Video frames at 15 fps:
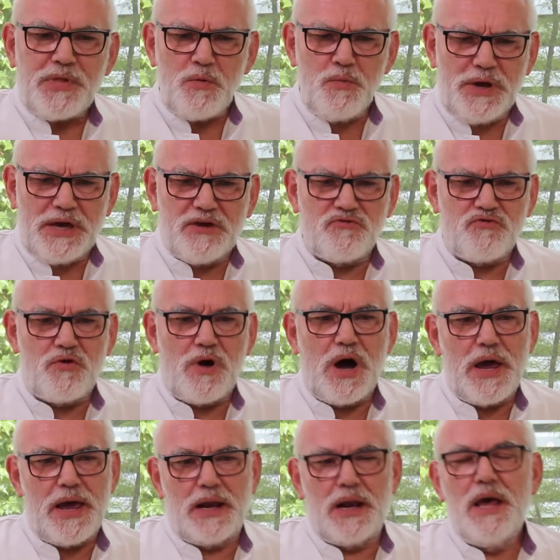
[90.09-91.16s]
we can
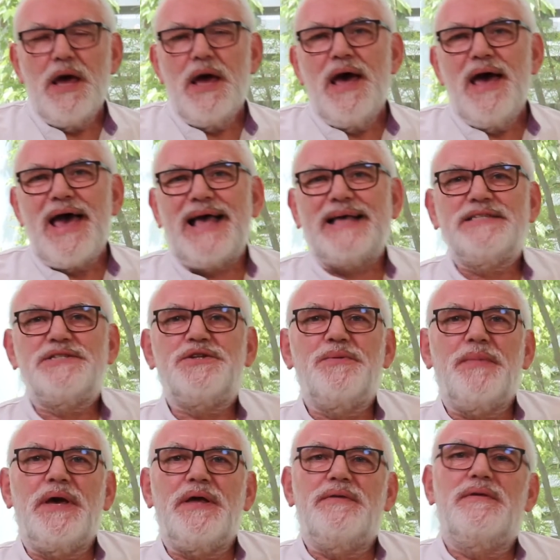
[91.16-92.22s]
try and
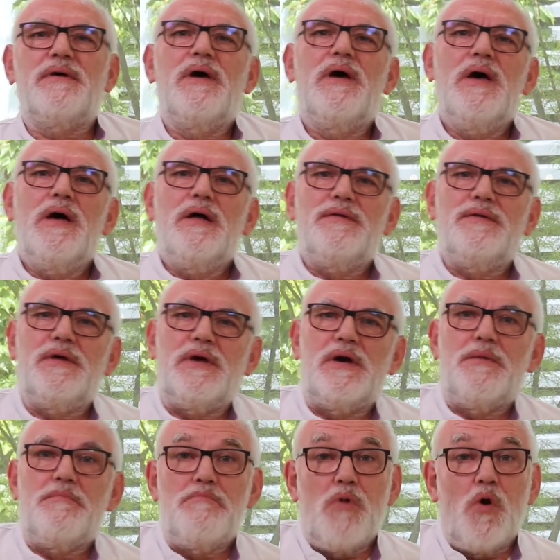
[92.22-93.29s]
estimate
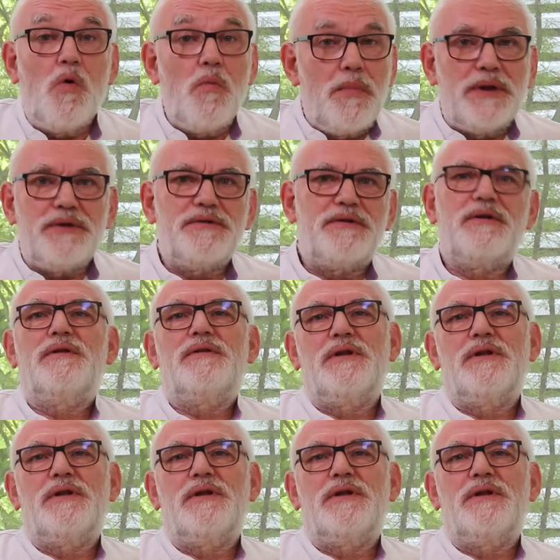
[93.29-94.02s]
the moment,